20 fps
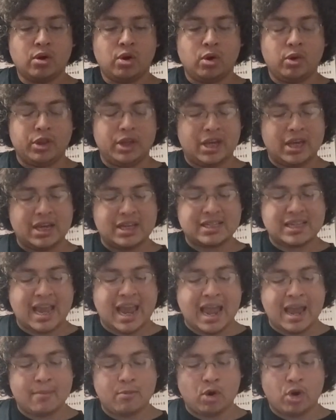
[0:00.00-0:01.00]
Only he's
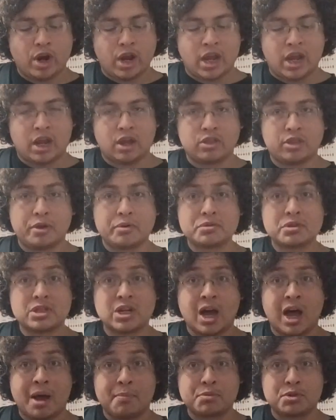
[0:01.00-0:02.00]
hammering those
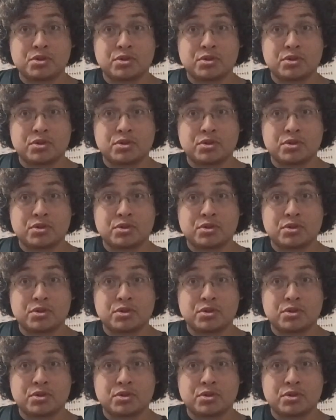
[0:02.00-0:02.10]
top